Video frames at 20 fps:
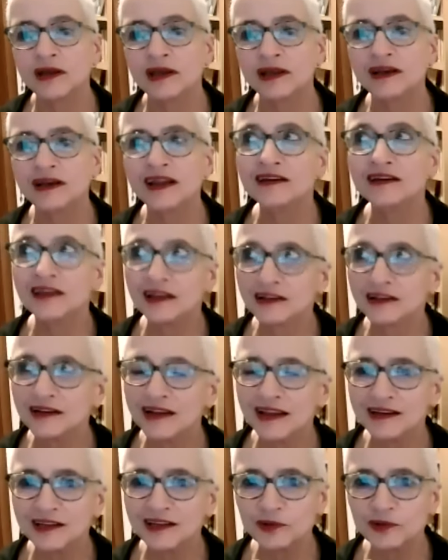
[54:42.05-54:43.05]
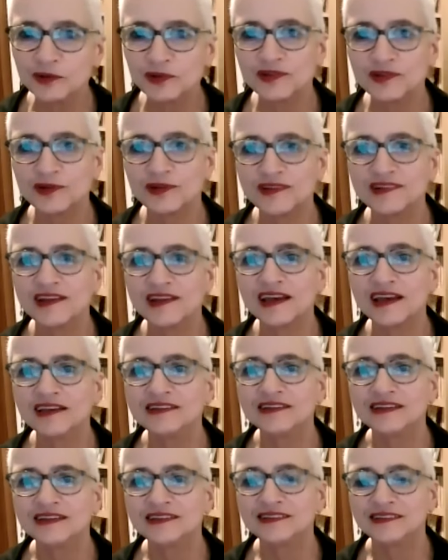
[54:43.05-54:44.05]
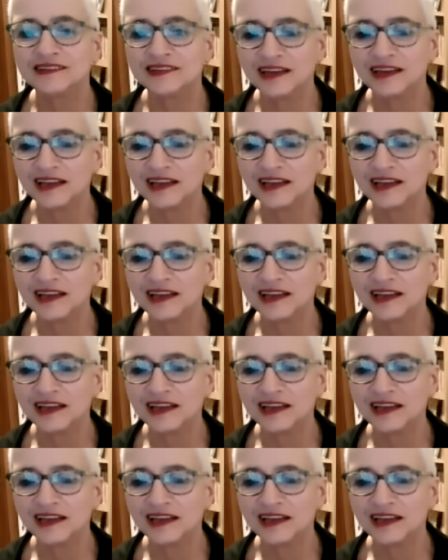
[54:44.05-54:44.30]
Lena used to say that